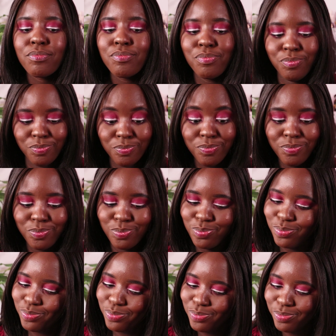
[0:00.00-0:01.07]

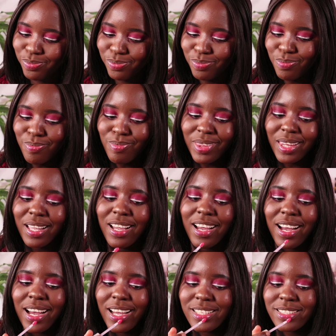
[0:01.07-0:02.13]
Mmm. I